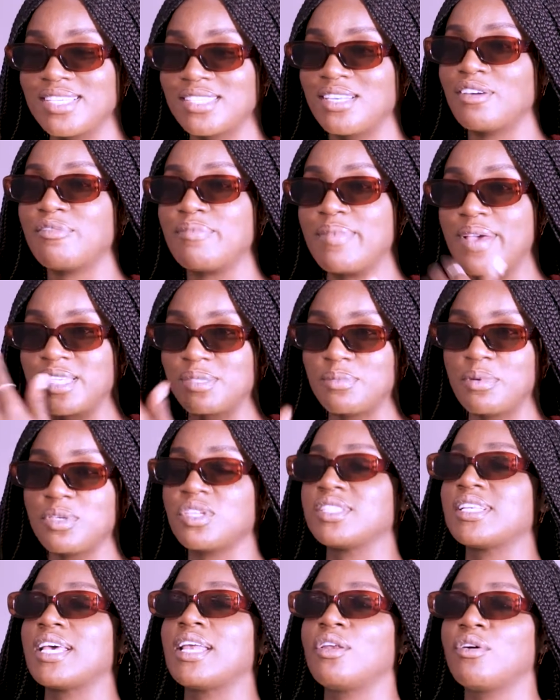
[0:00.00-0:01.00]
love me as much as
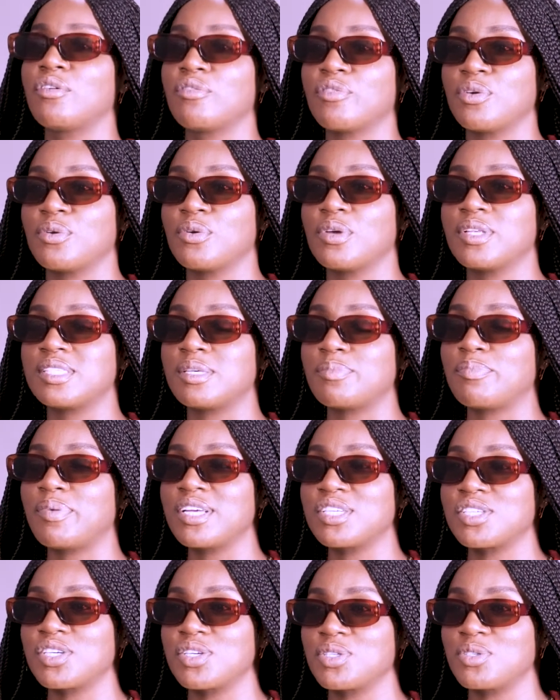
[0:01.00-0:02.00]
I love you. It's a
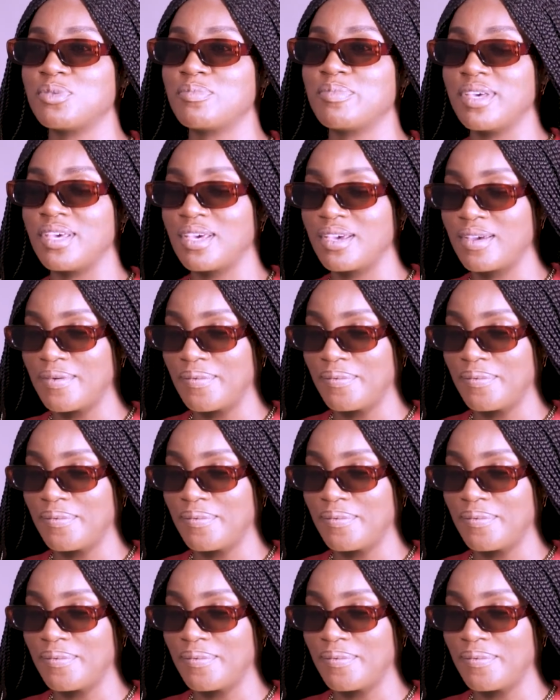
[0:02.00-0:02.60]
pleasure to be here.